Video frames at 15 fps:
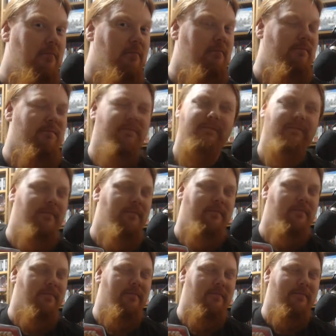
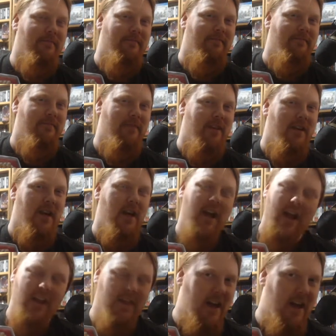Mm-mm-mm.
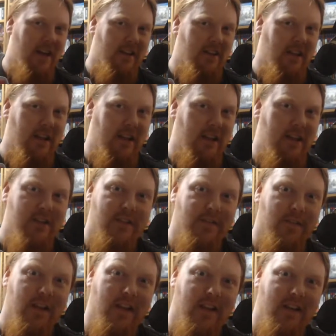Ain't that a delicious
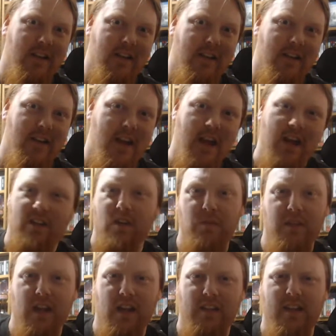feeling? It's
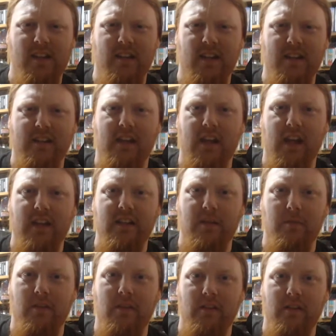almost like these things are
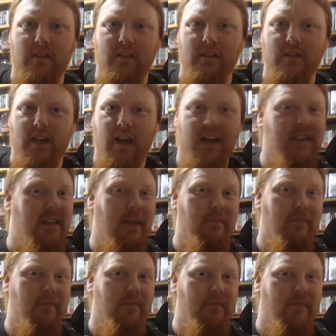collectible.
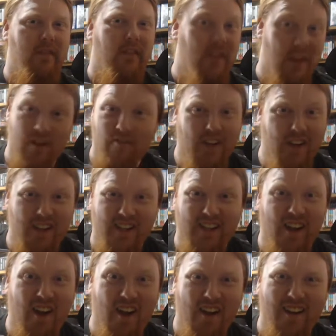Except they're really
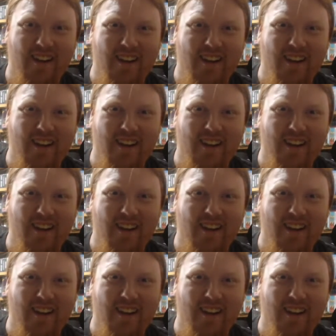not.